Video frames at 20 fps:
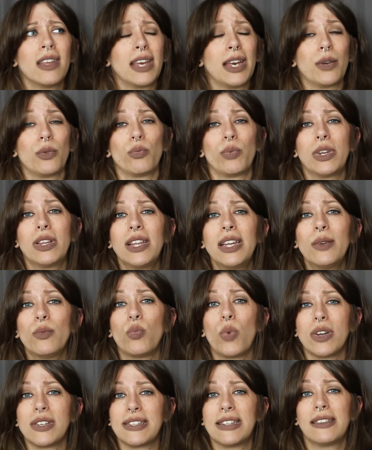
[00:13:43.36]
it really
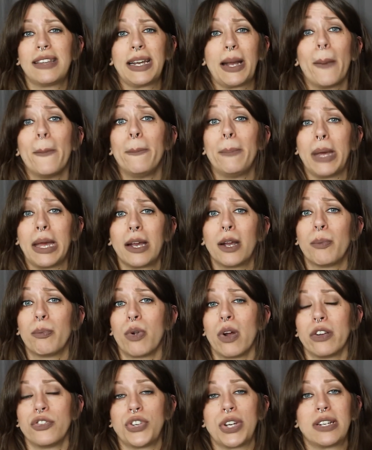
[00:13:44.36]
wasn't like a big
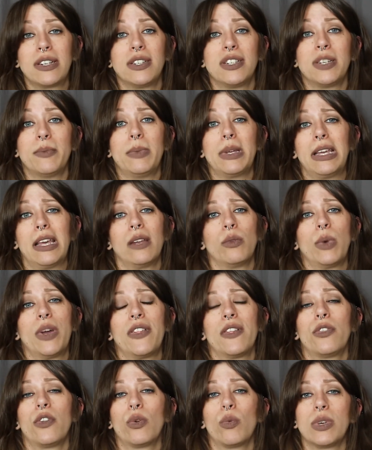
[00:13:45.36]
project to begin
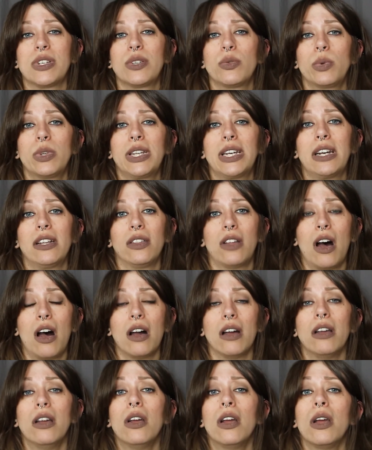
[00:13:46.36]
with, and there wasn't really a
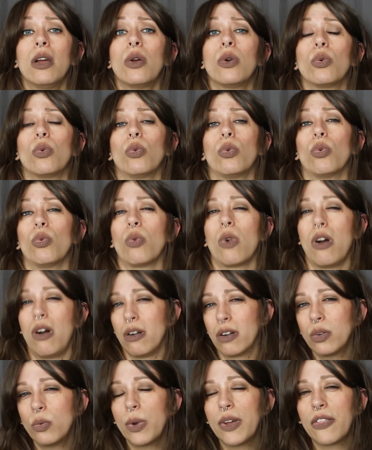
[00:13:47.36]
lot
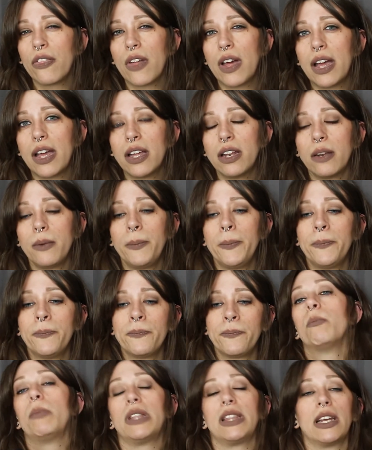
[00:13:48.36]
wrong with it,
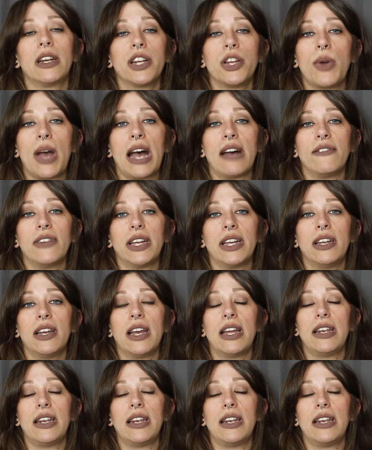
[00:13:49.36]
but there you have it.